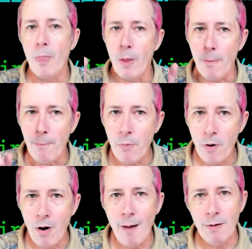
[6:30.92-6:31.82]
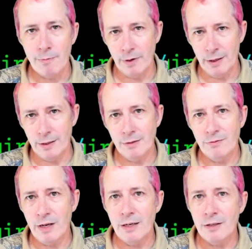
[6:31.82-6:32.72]
The problem is
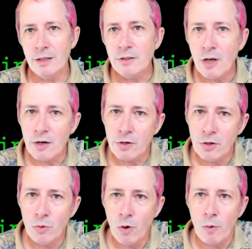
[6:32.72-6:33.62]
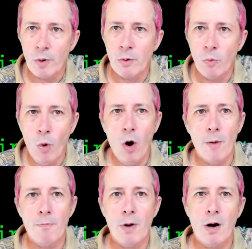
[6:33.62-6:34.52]
that it does not do what we
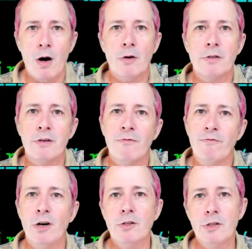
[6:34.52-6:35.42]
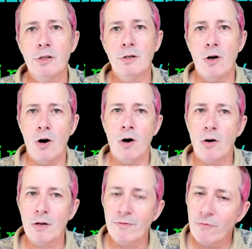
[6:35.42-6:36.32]
want because the function
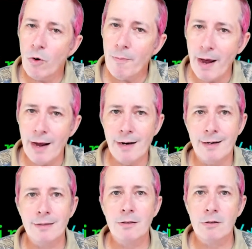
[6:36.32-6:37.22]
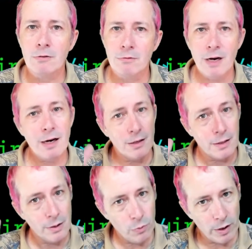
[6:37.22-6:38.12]
call is formatted
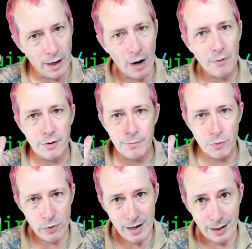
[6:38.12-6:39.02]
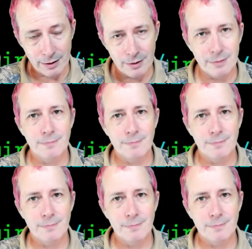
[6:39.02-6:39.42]
incorrectly without the paren.